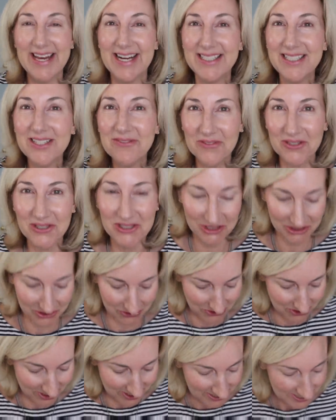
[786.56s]
That's for
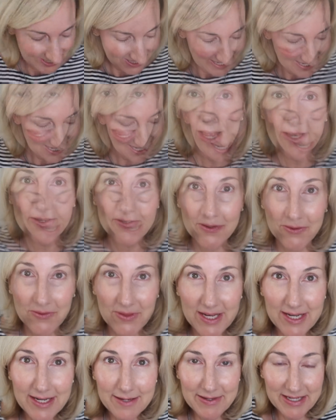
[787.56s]
sure. Um, so
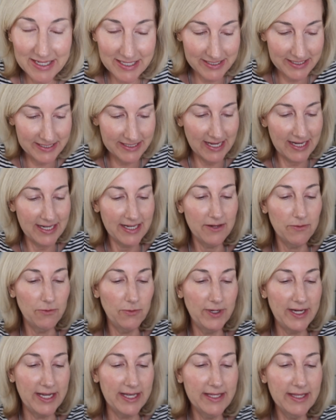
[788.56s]
then I'm going to set it
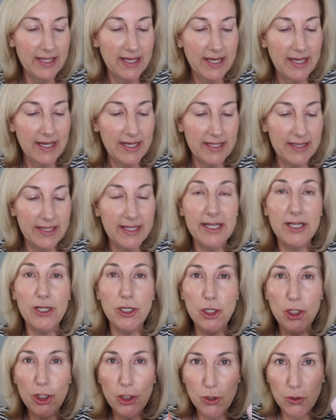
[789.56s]
with the
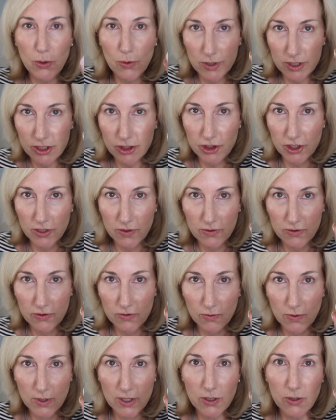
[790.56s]
new
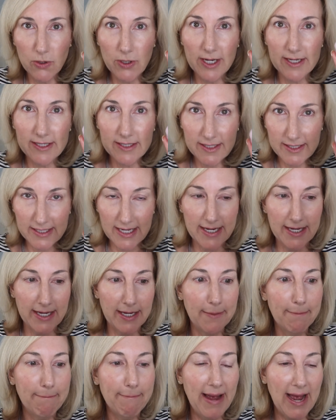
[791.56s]
Jones Road
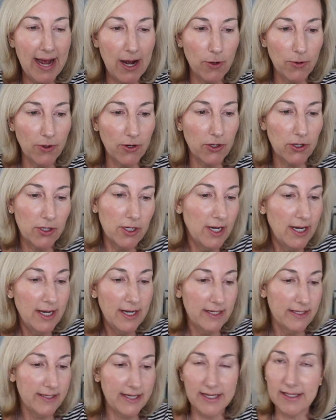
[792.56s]
setting powder
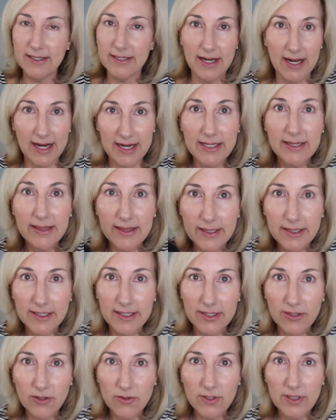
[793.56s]
that I
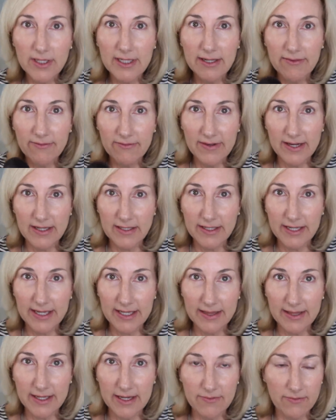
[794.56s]
literally fell
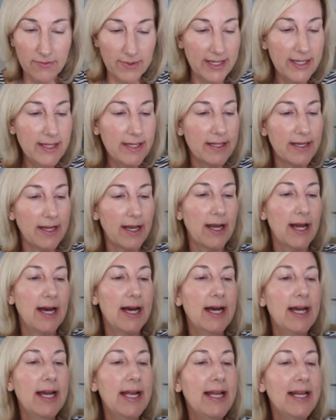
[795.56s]
in love with. And
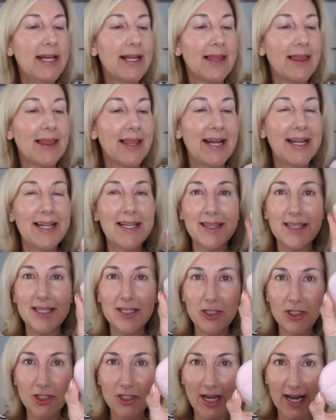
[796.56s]
I like the
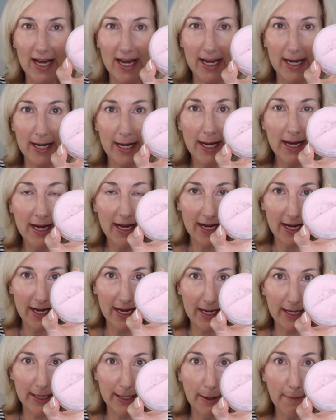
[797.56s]
shade
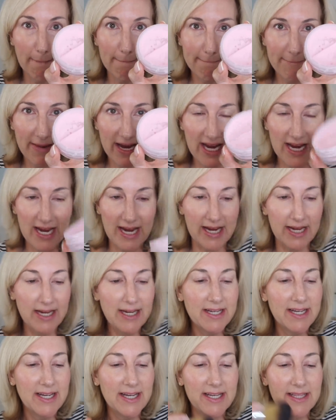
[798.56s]
in
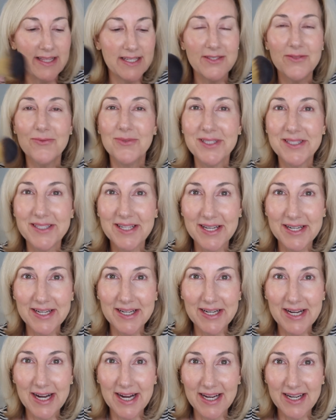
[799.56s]
pink. This one's going to
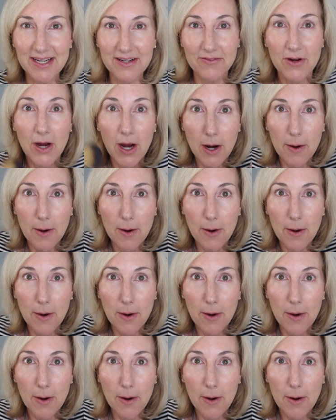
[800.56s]
kind of